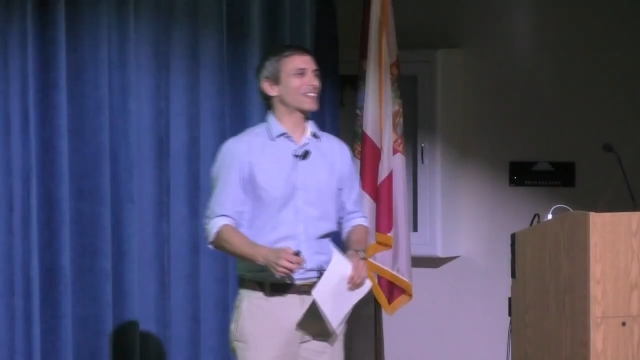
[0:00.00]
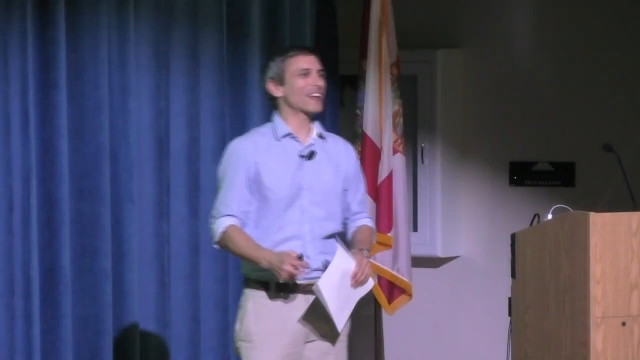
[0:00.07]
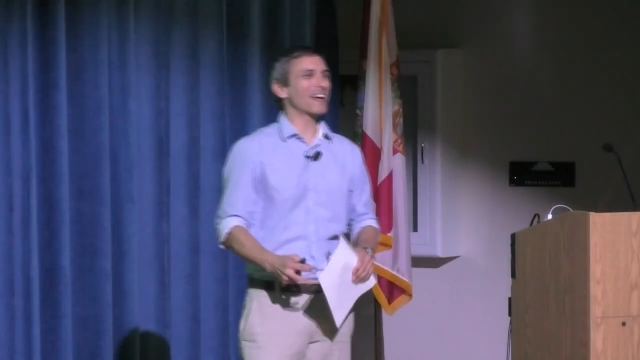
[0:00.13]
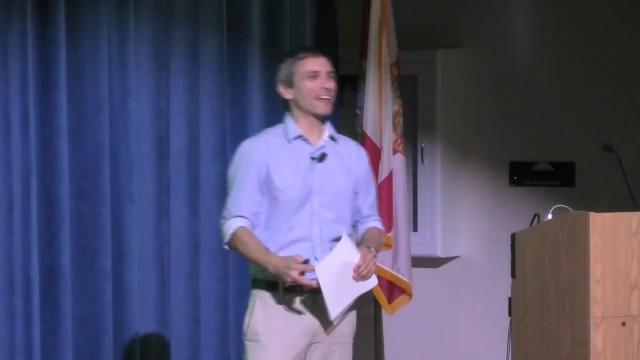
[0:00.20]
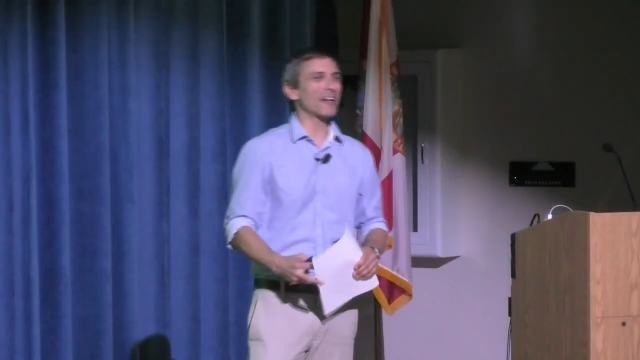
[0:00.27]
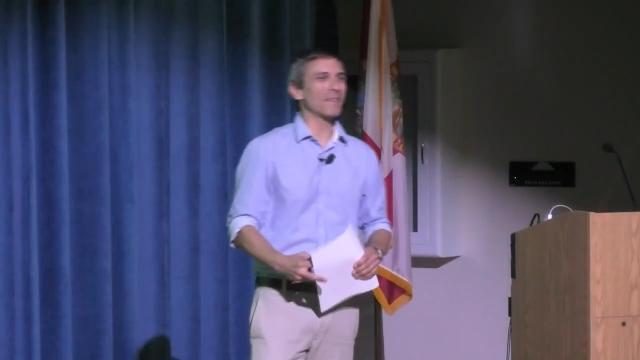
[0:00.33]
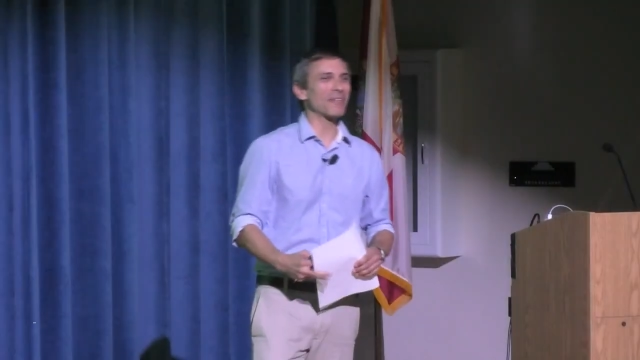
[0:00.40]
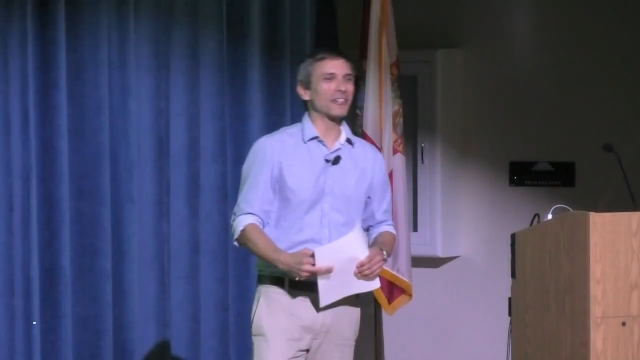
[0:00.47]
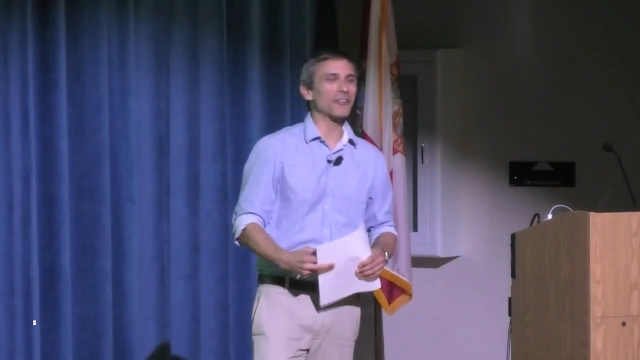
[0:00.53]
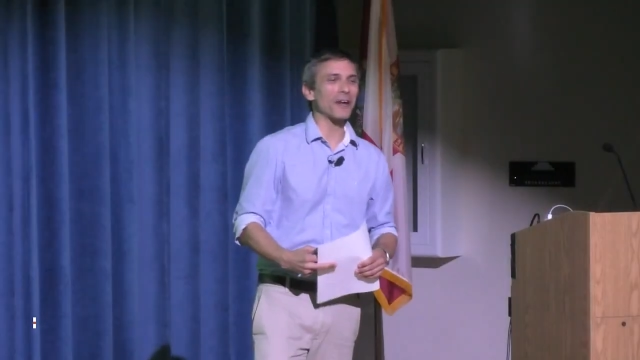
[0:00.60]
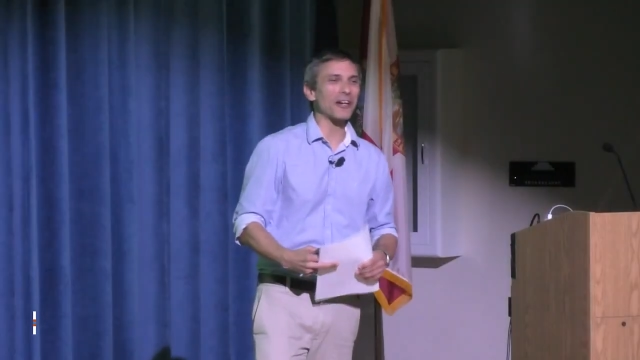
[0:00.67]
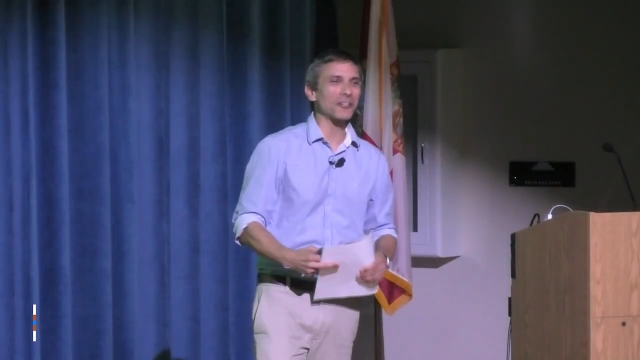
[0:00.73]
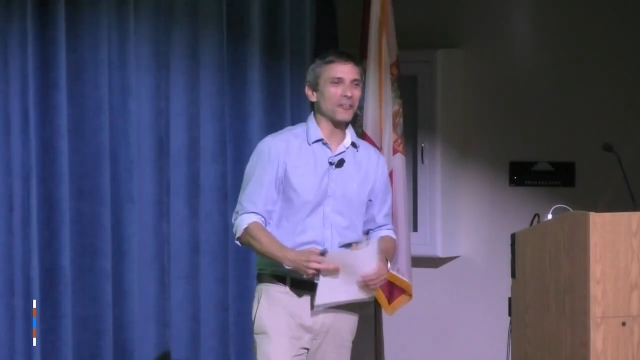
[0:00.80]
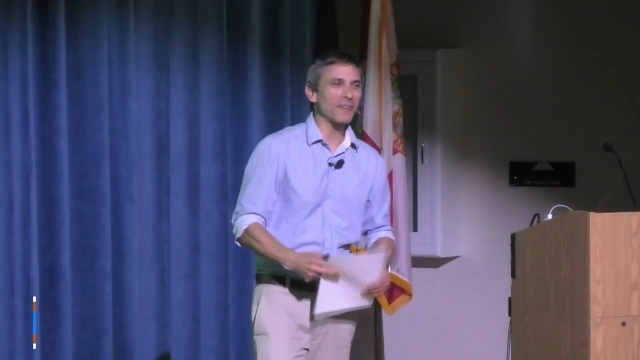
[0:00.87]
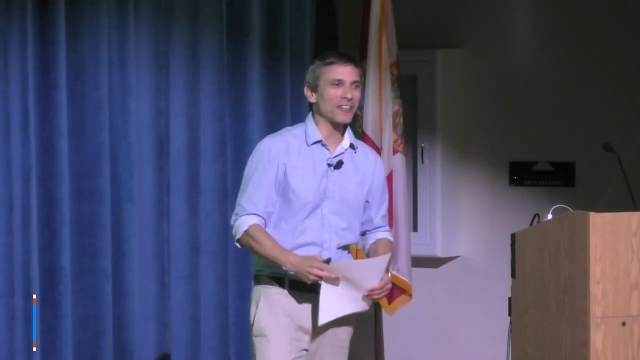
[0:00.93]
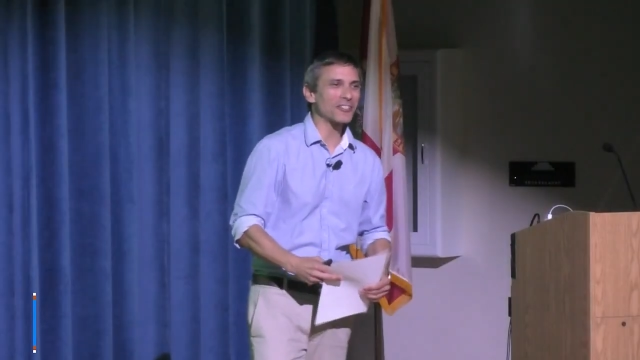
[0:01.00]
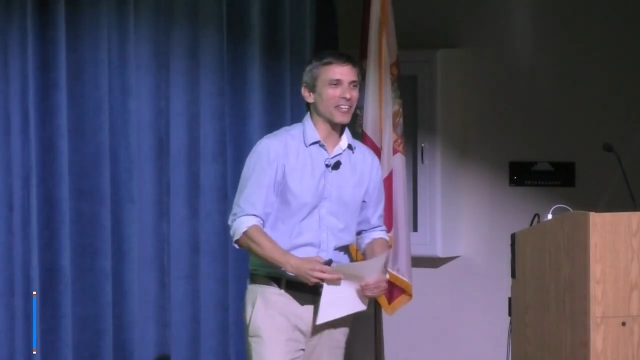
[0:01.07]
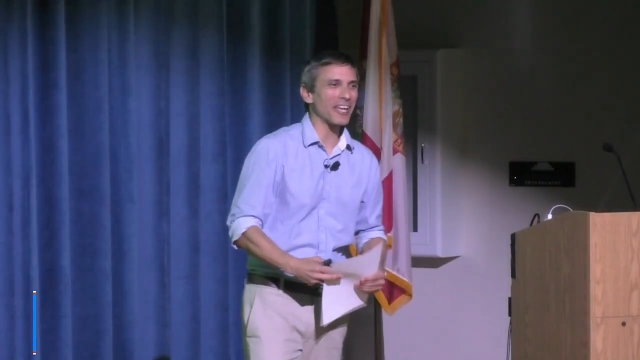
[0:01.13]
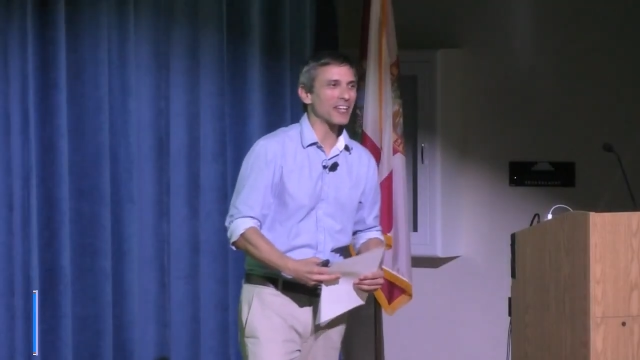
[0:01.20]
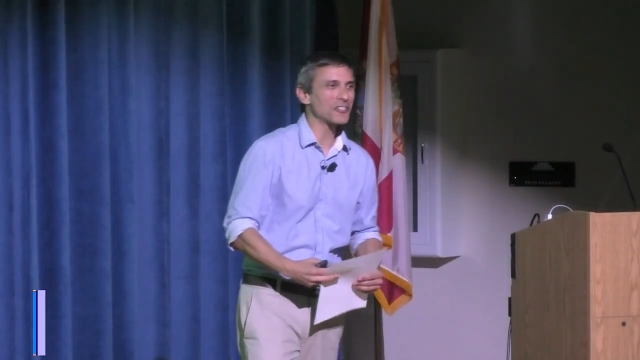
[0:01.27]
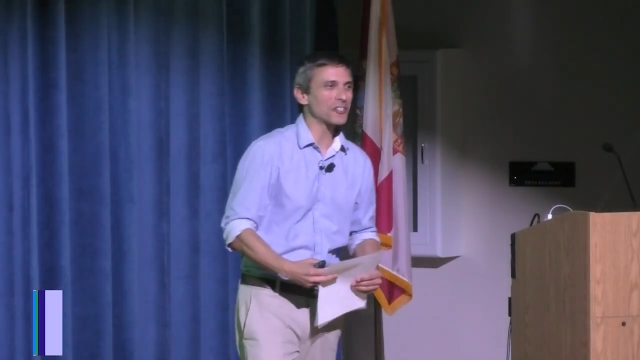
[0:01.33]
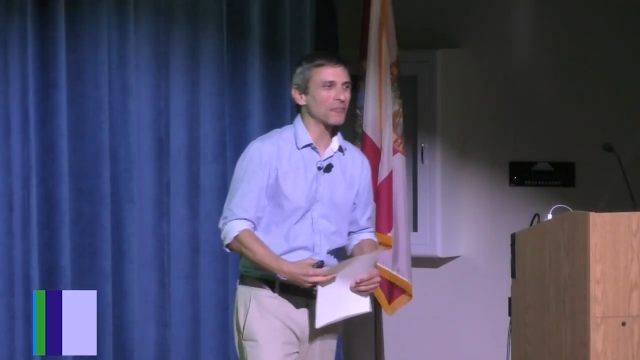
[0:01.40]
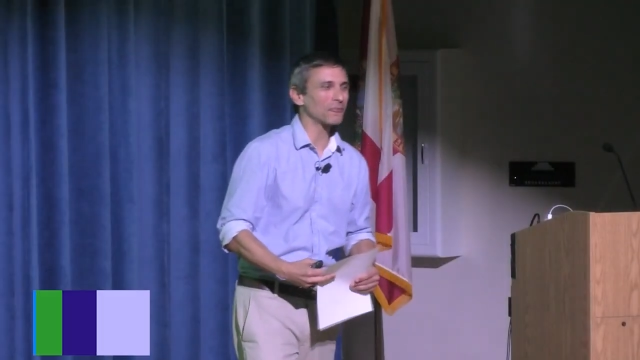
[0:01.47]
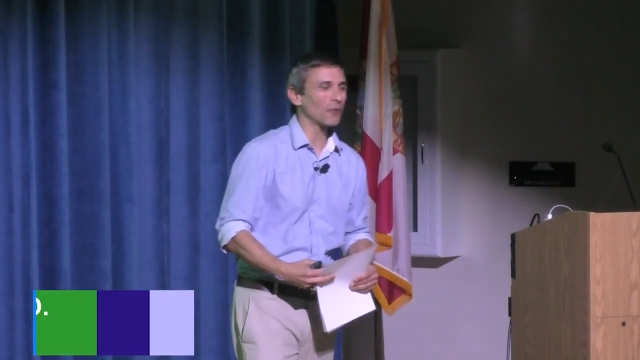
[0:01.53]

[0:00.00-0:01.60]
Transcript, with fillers: Jud. I'm the Director of Education at